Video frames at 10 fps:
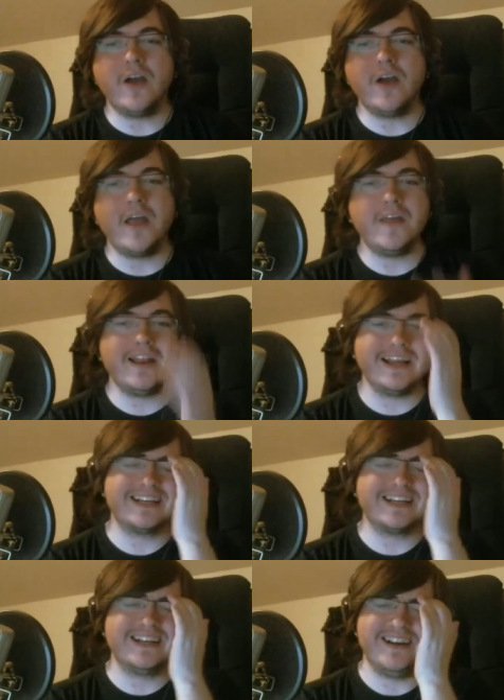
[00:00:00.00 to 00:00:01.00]
and then
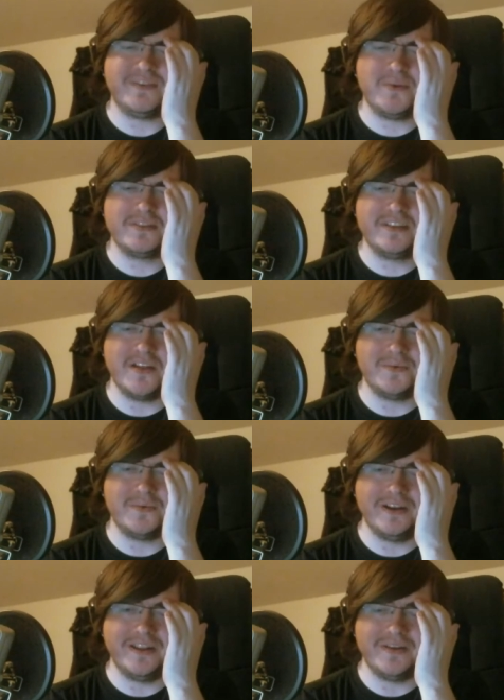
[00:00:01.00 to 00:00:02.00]
like, what was the other
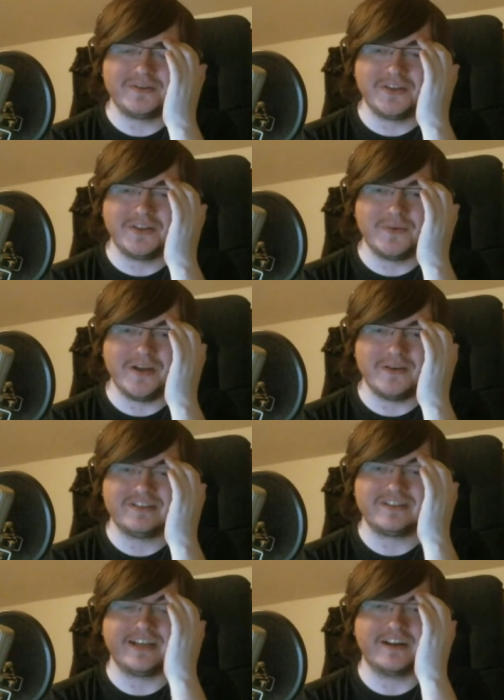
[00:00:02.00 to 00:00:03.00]
one? There was the other one that was
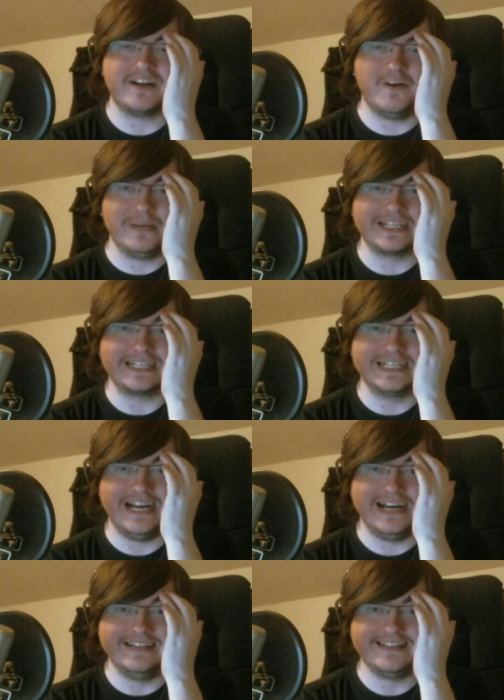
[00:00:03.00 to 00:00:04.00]
just like, oh my
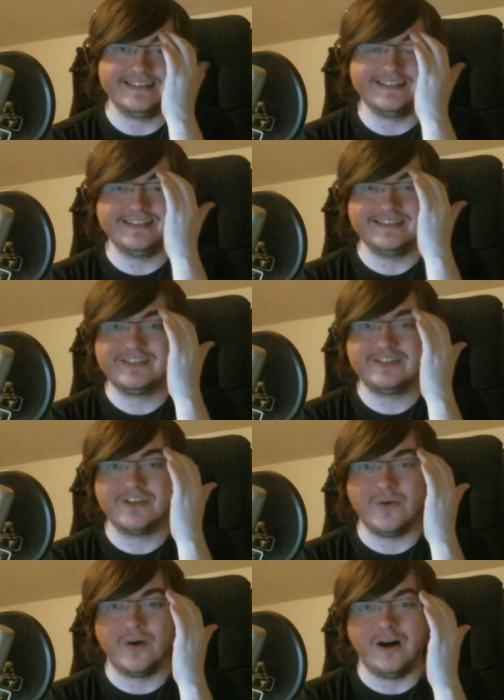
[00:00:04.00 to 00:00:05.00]
god, this is
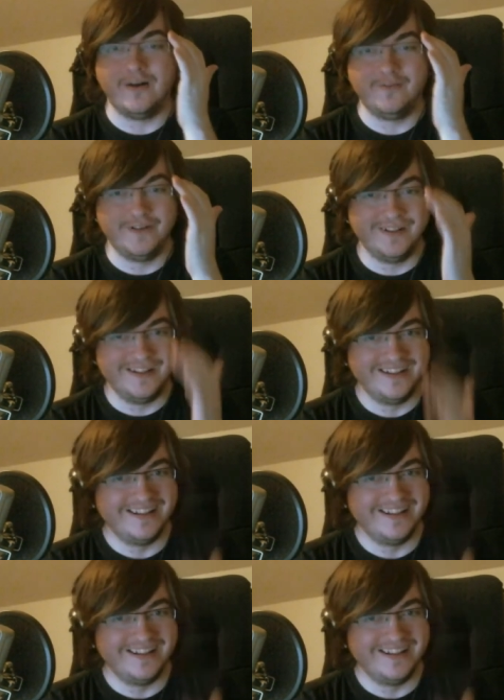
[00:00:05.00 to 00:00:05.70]
so awful.